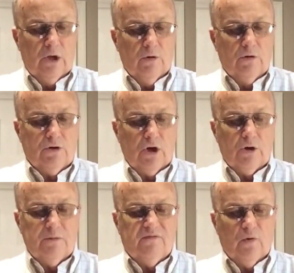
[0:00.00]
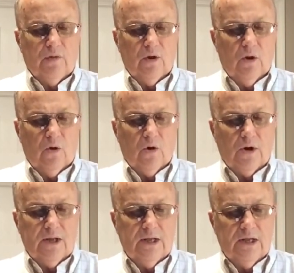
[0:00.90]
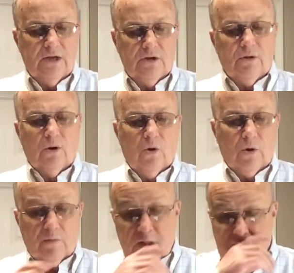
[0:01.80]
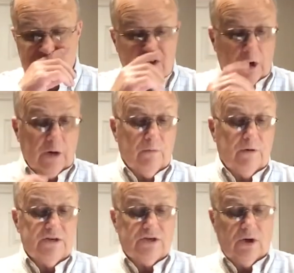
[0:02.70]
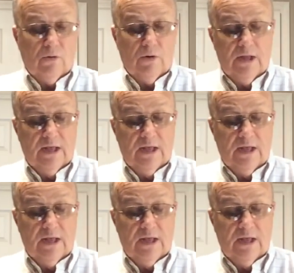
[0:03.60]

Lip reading: who turned before the Lord to the Lord with all his heart and his soul